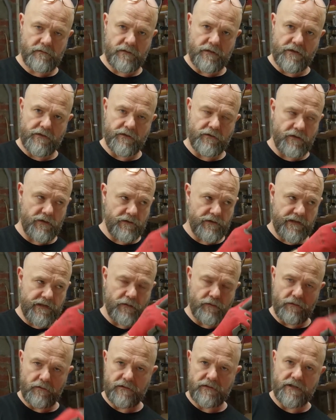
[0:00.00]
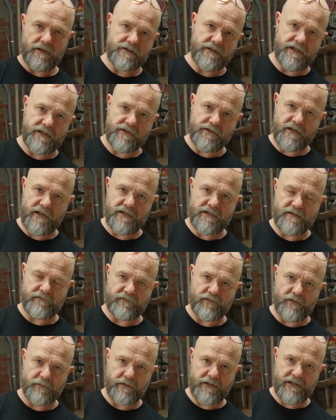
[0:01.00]
turn on the old dust extraction
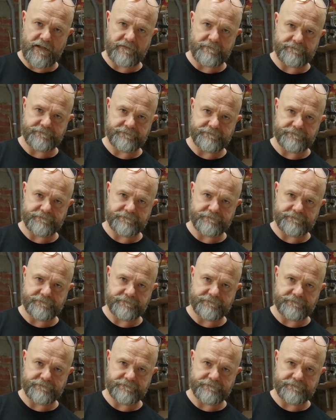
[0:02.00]
for me.